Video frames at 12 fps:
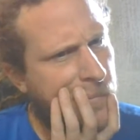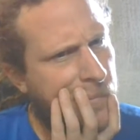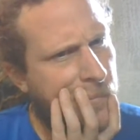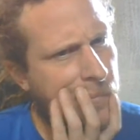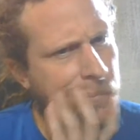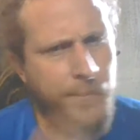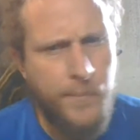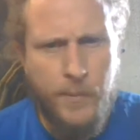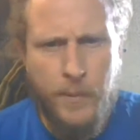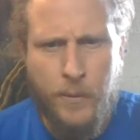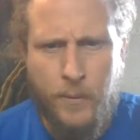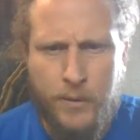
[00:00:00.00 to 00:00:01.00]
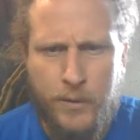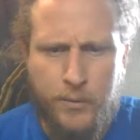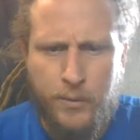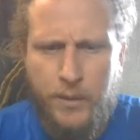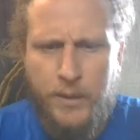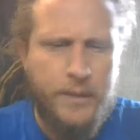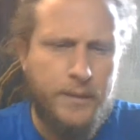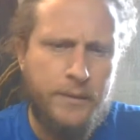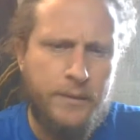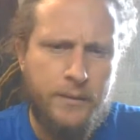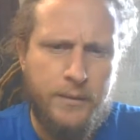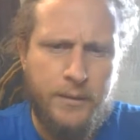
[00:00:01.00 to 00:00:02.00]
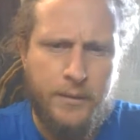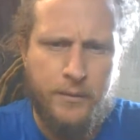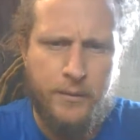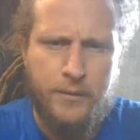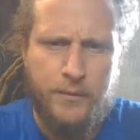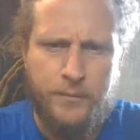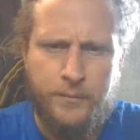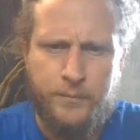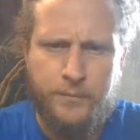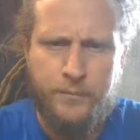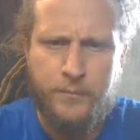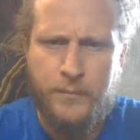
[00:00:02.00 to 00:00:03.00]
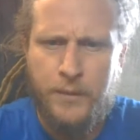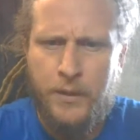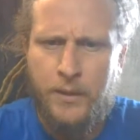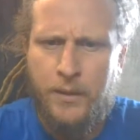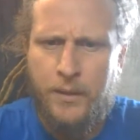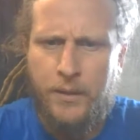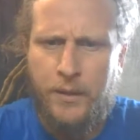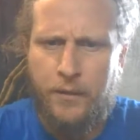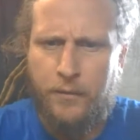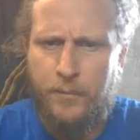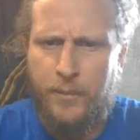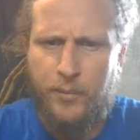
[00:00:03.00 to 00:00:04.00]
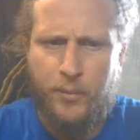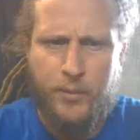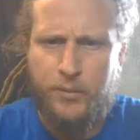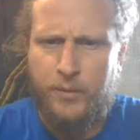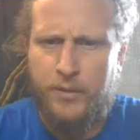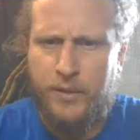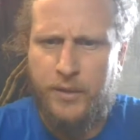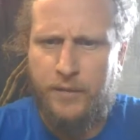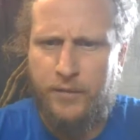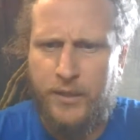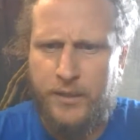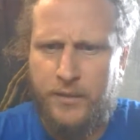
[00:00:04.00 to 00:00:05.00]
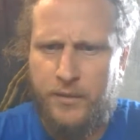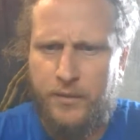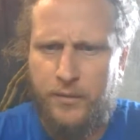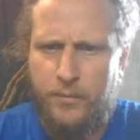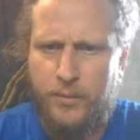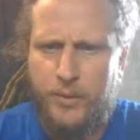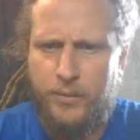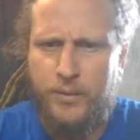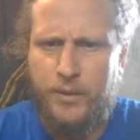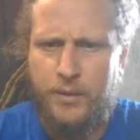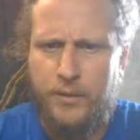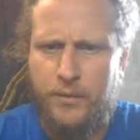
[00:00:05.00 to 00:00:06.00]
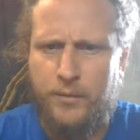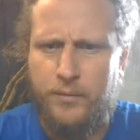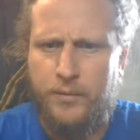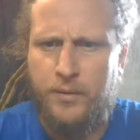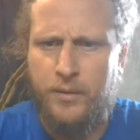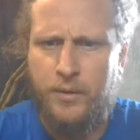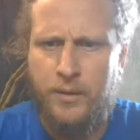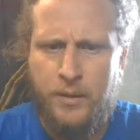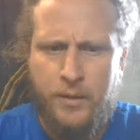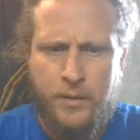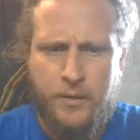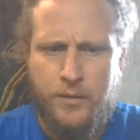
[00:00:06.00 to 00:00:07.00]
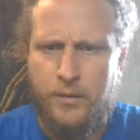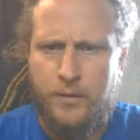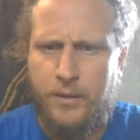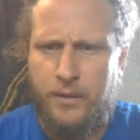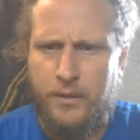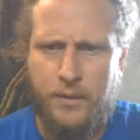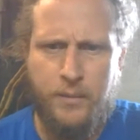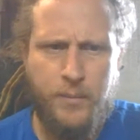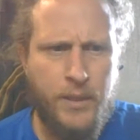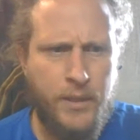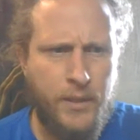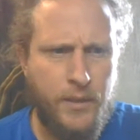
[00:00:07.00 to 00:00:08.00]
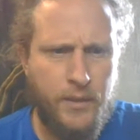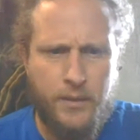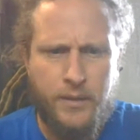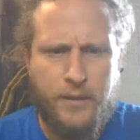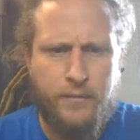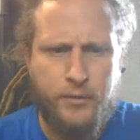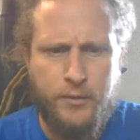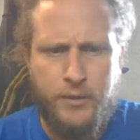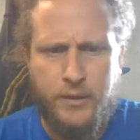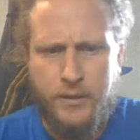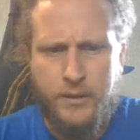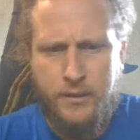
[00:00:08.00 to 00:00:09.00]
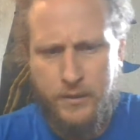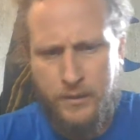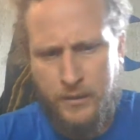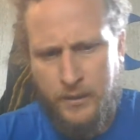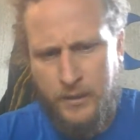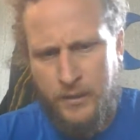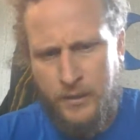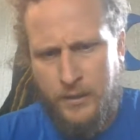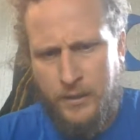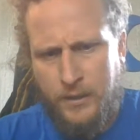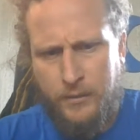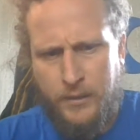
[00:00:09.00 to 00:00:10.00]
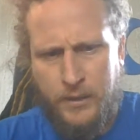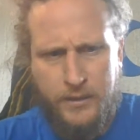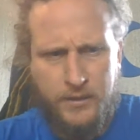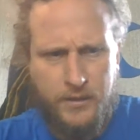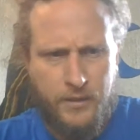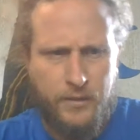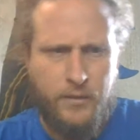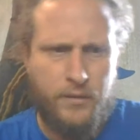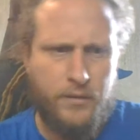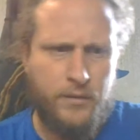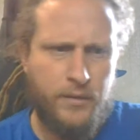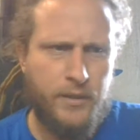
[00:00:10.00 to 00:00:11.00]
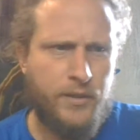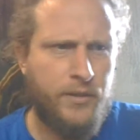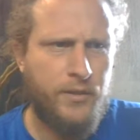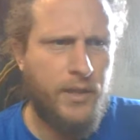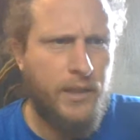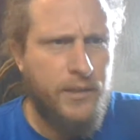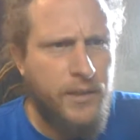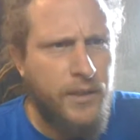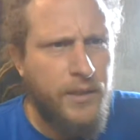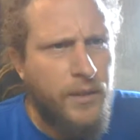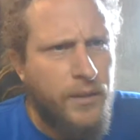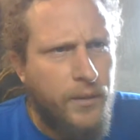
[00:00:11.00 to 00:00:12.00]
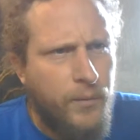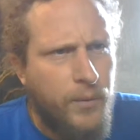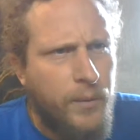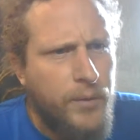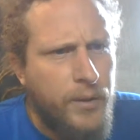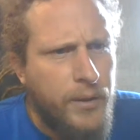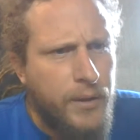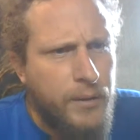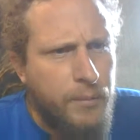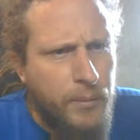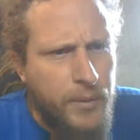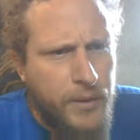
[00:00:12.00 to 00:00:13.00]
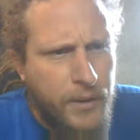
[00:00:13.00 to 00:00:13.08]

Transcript: Or do I? I don't know. Can't remember which ones I have access to and which ones I don't. So I can come here and have a look. I realize that the listeners can't see what I'm doing at the moment.